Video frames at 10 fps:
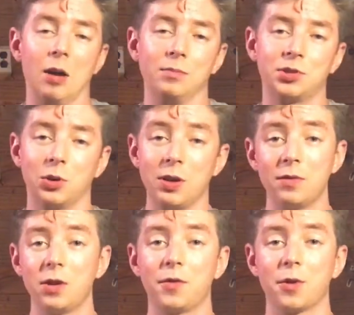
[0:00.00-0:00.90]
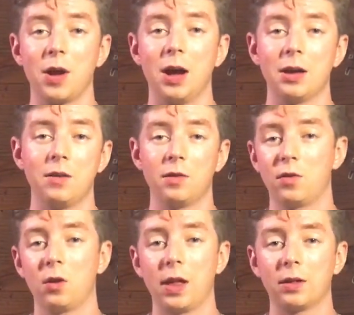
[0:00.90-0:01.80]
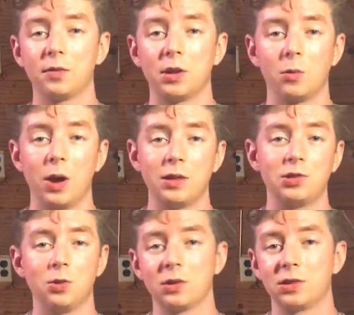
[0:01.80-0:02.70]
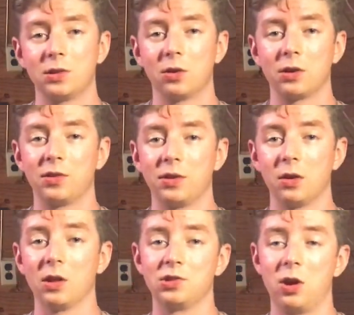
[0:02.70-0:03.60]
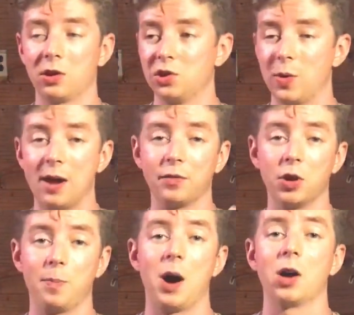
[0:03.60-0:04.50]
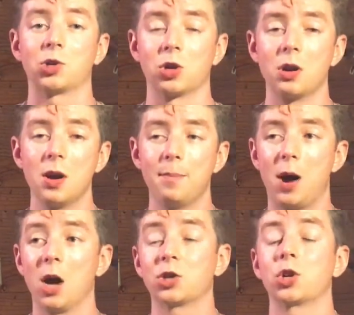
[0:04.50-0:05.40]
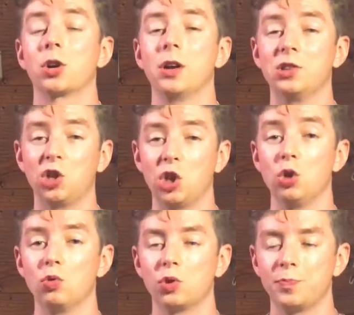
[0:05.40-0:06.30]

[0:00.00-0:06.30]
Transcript: So even if you don't like lifting weights, you can still conceal as long as you have good posture. Posture is huge.